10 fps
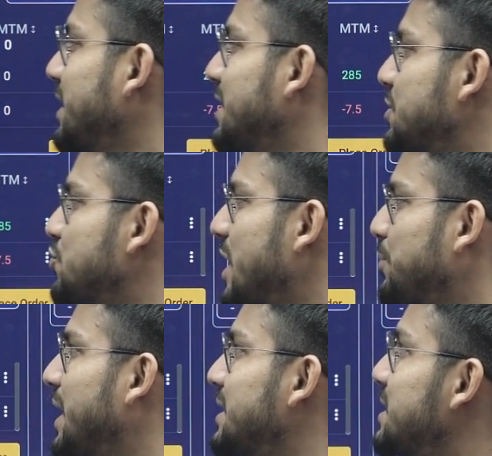The strike
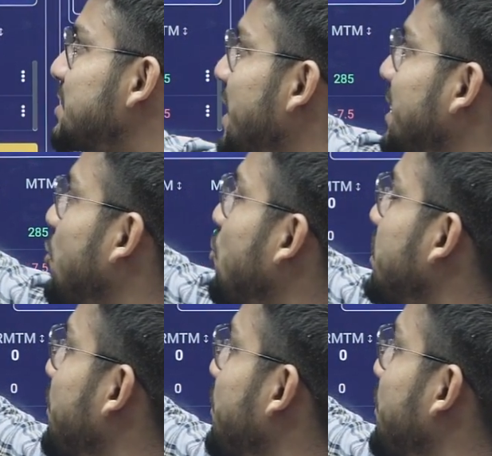price is right now, the